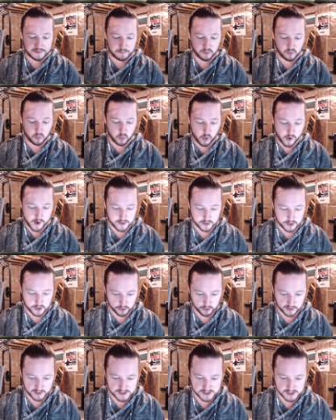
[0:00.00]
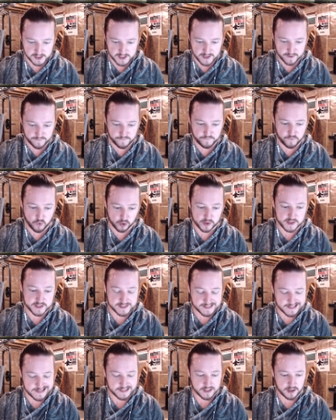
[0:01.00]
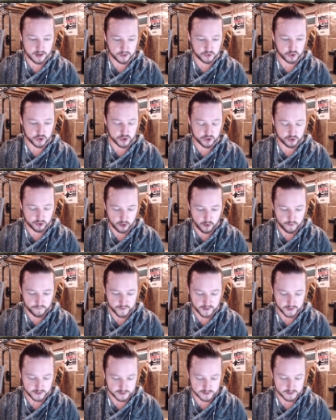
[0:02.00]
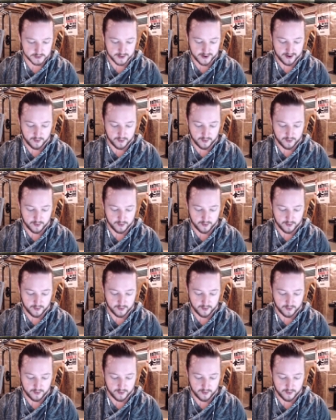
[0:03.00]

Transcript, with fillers: number one, currently sitting at 4,600 trophies.